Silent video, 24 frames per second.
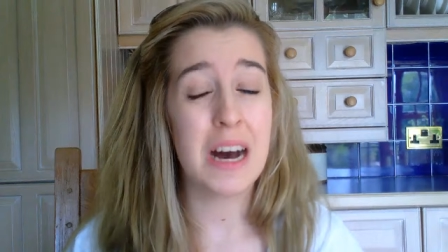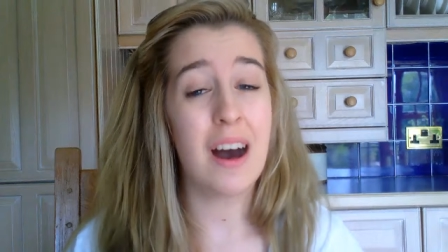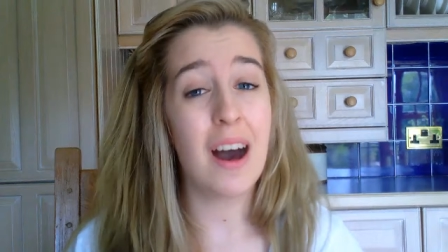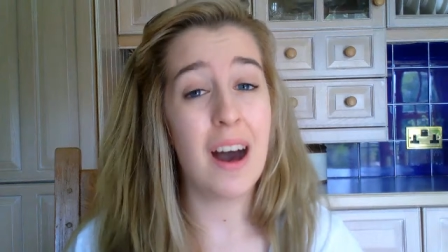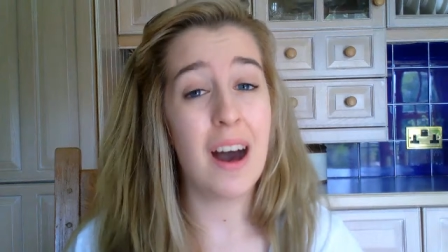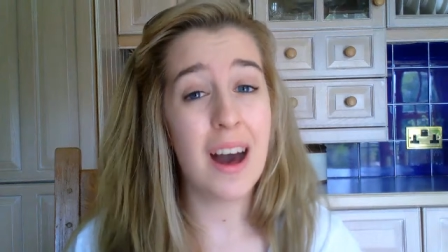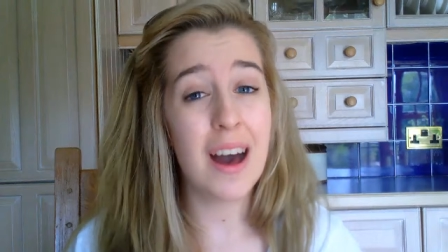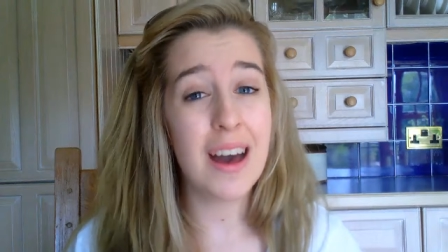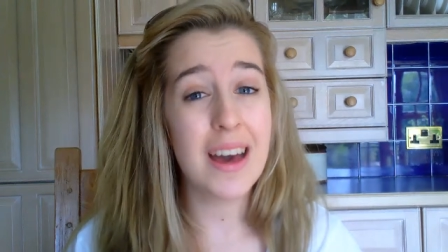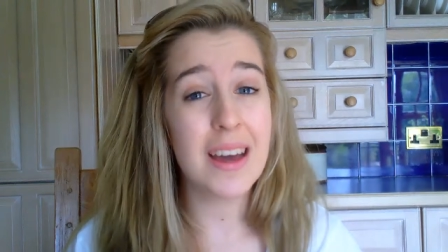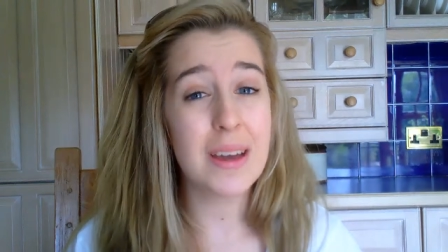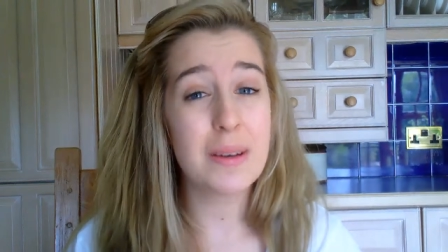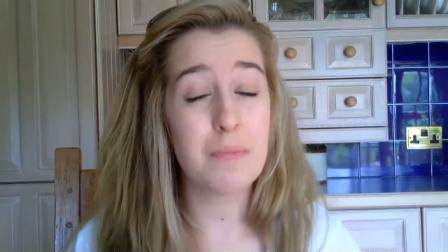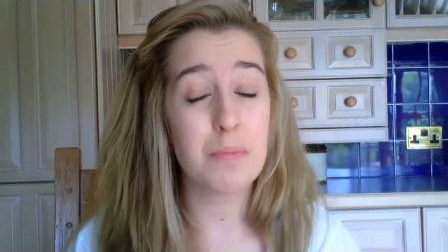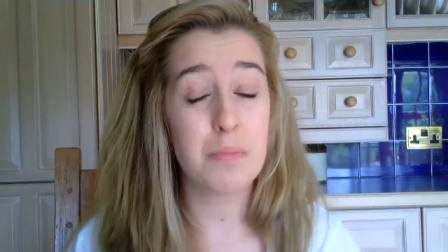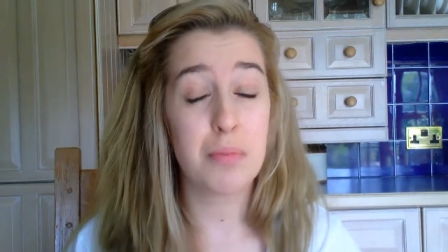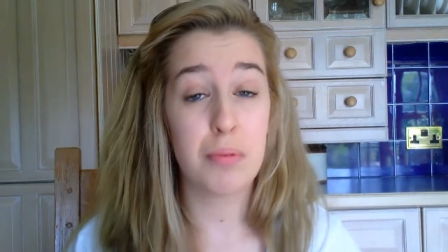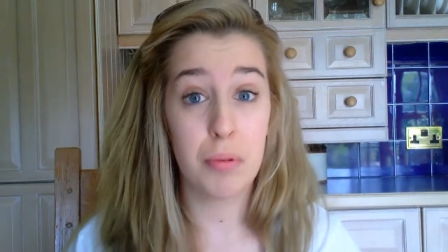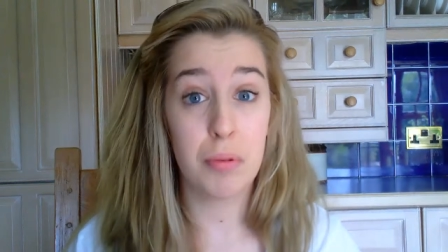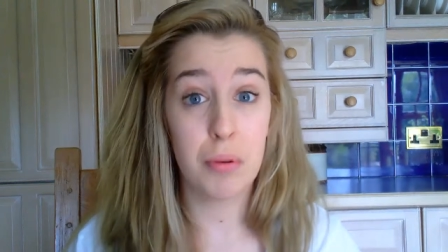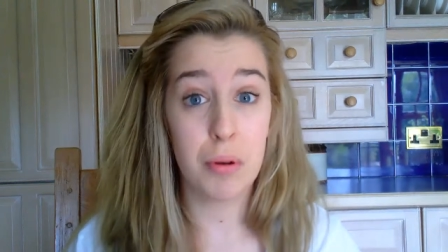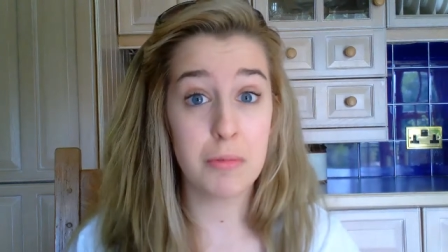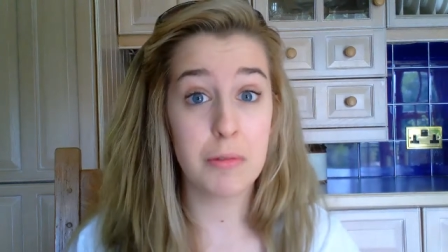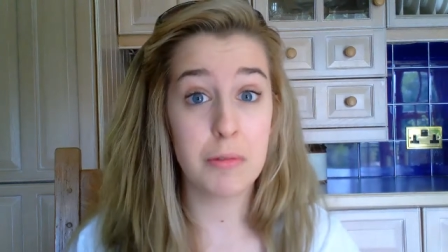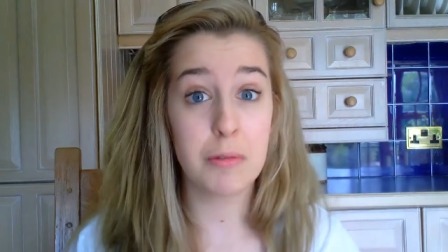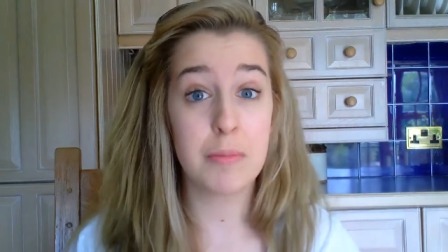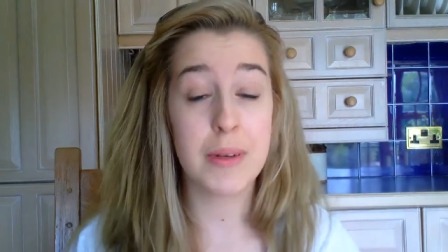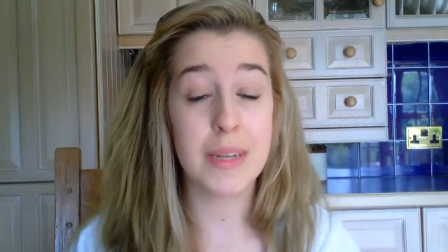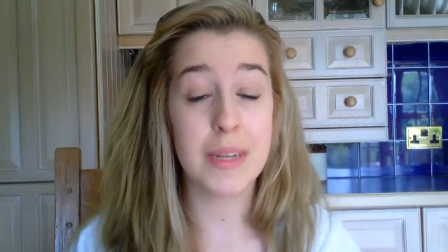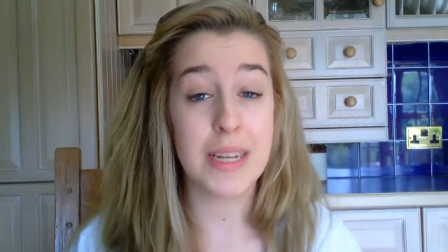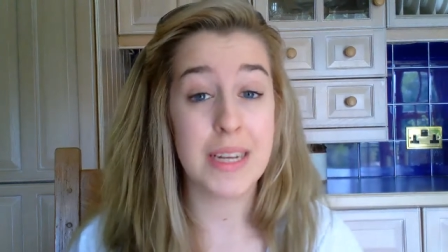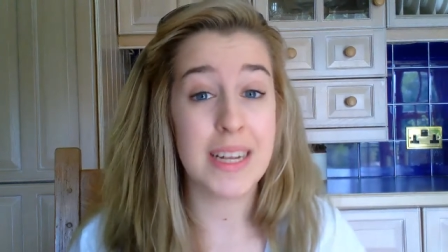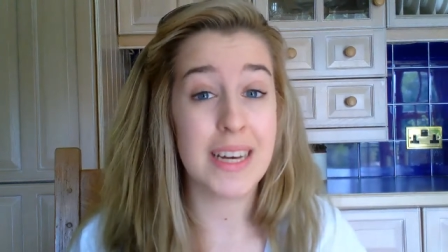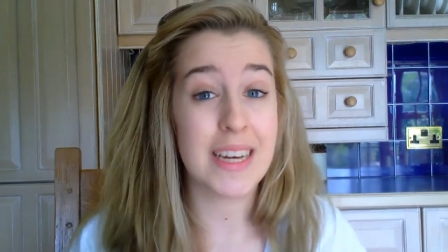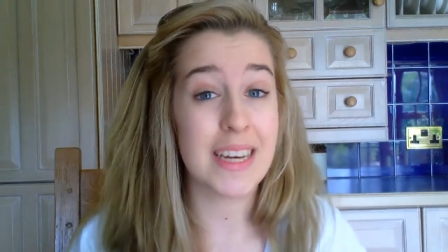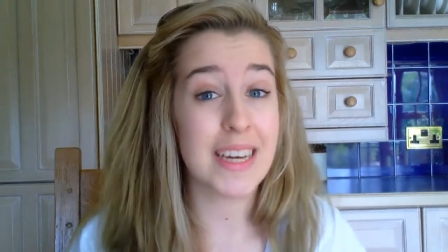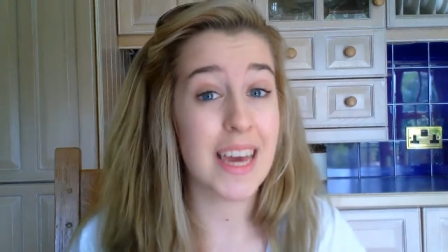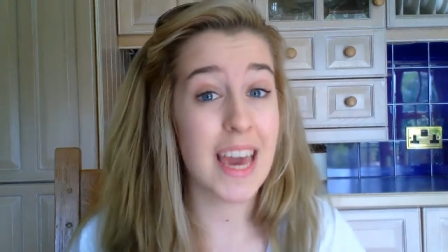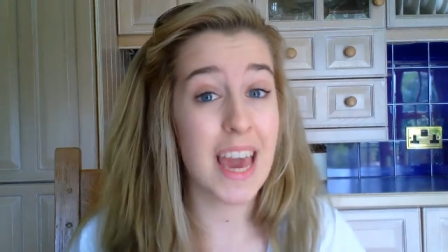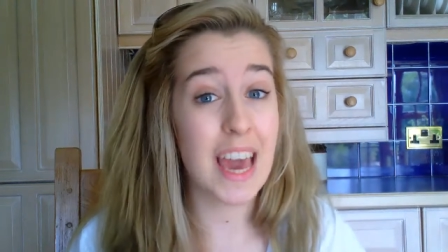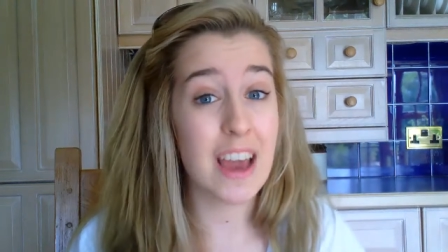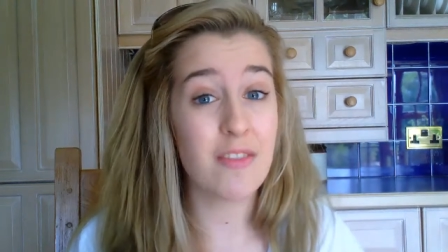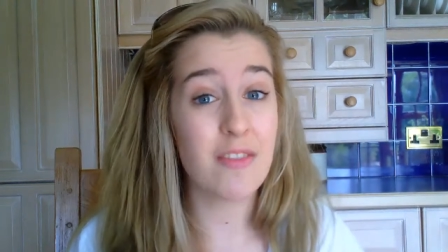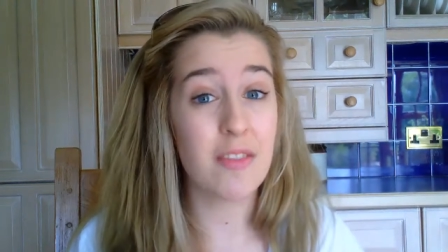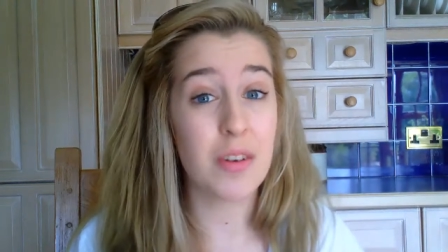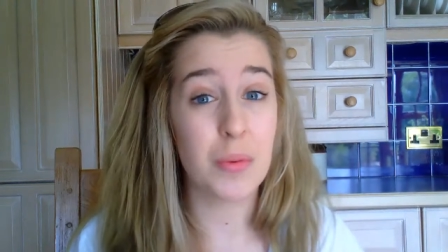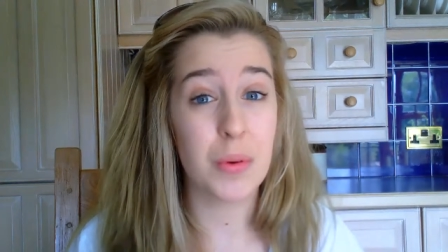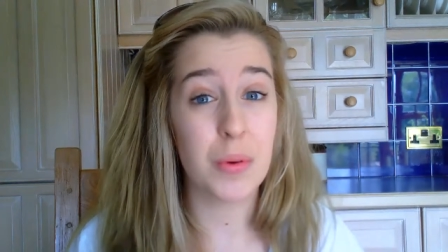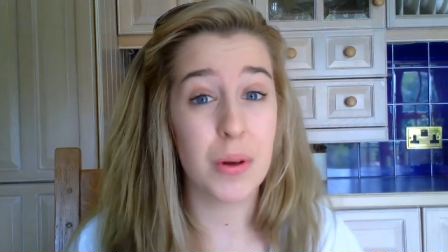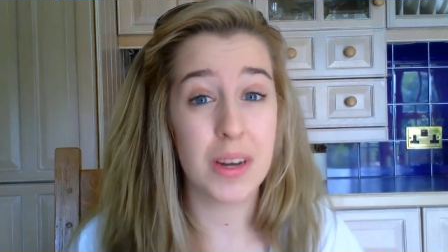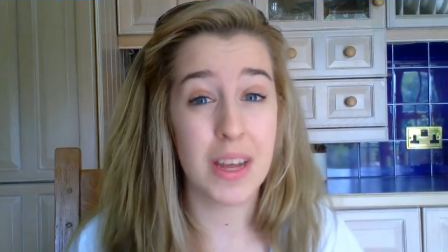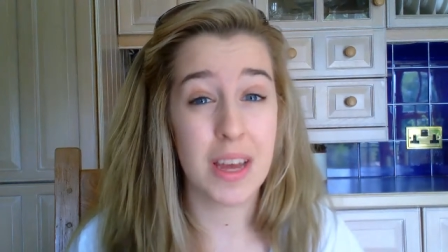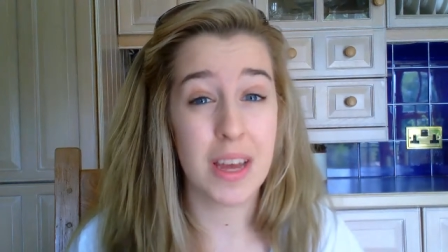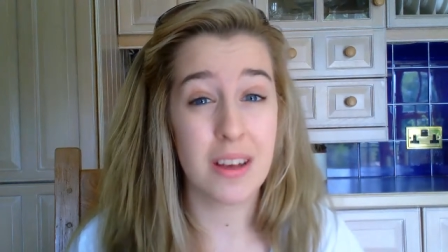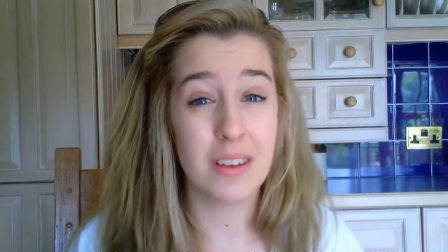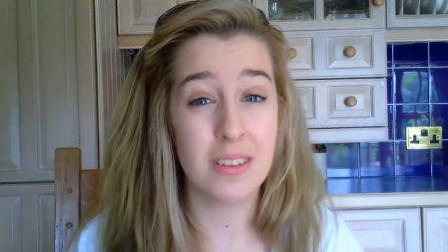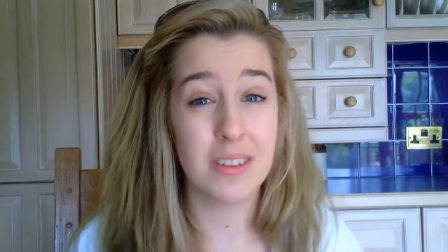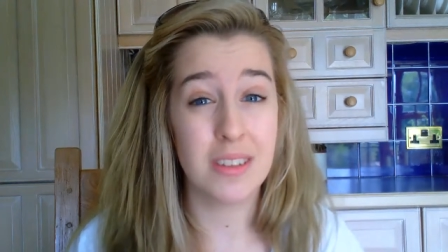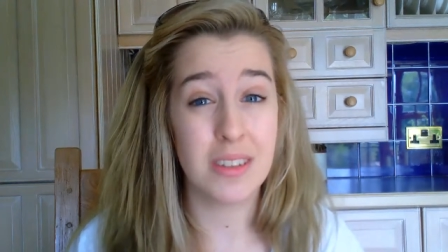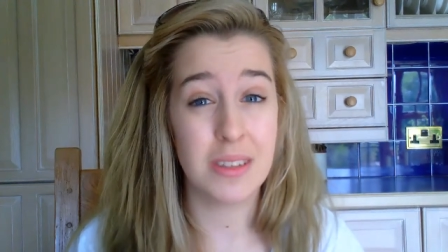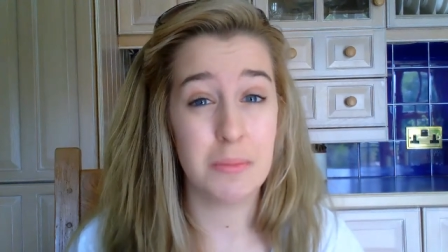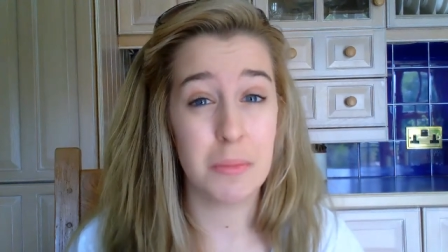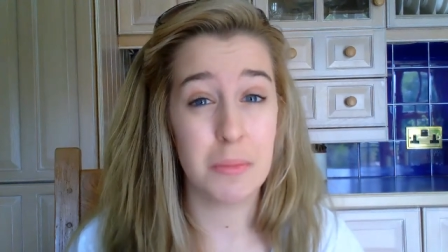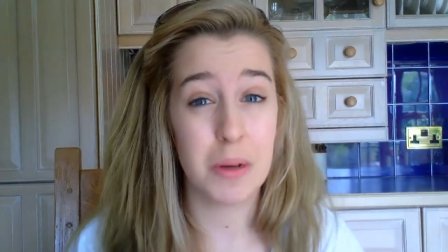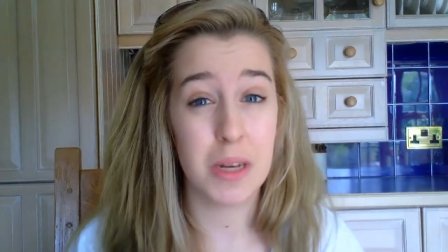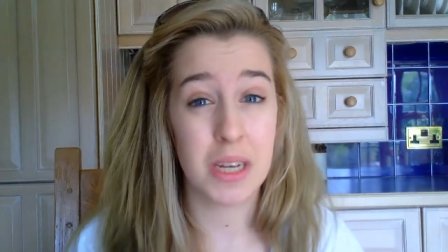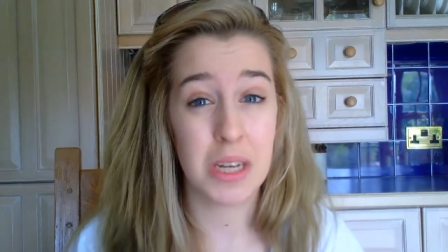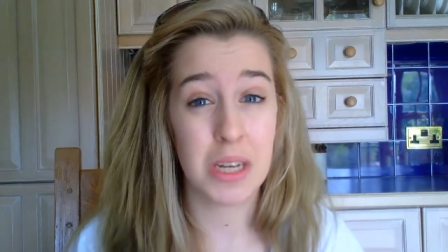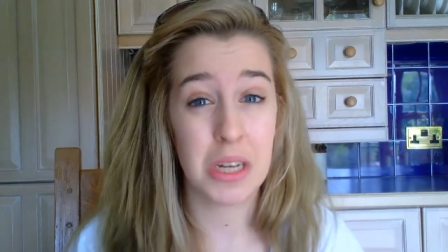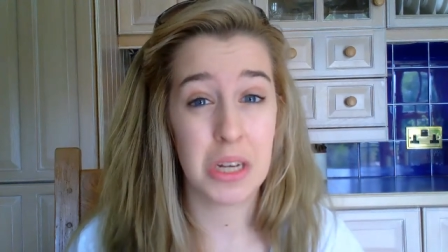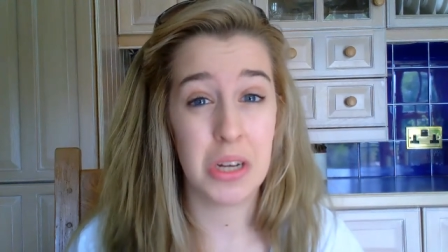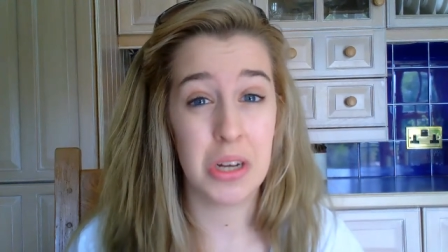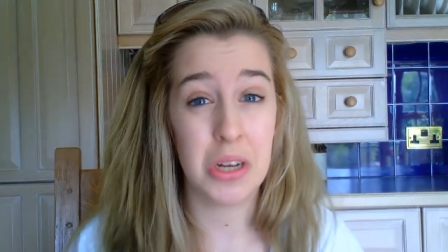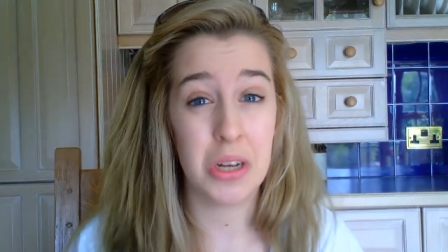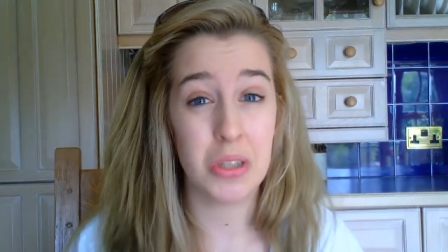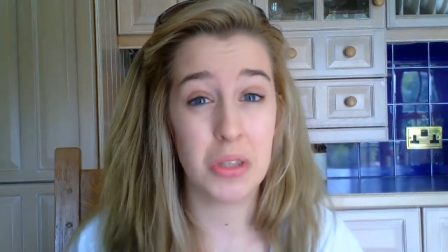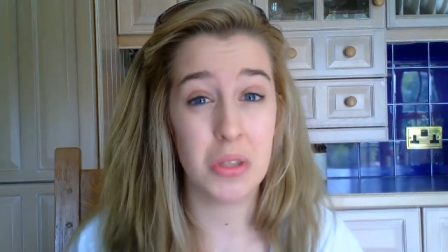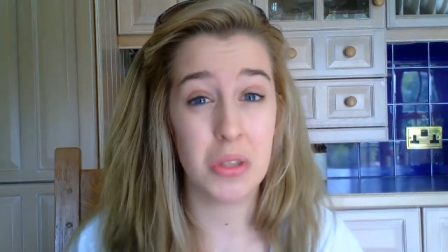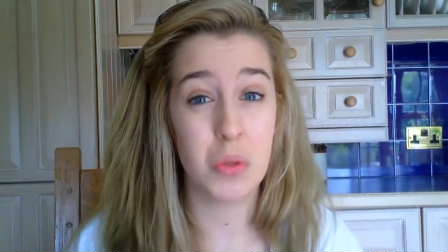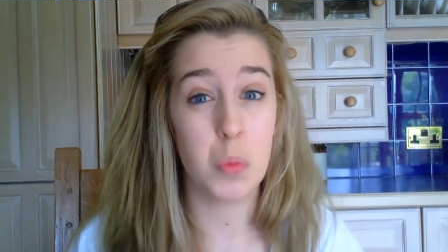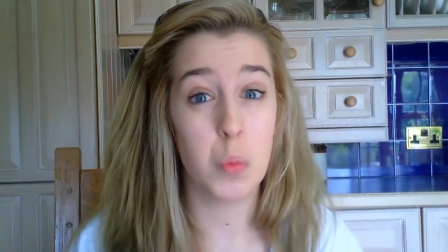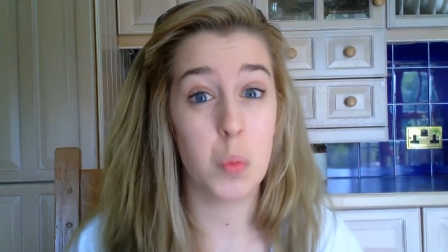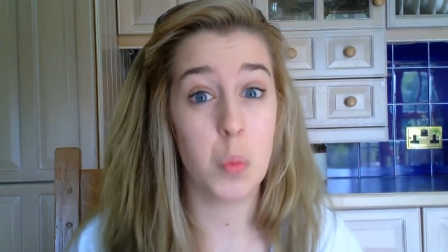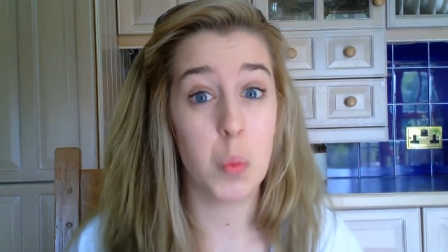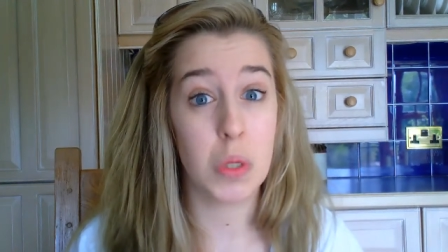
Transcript: I probably, like everyone else in my class,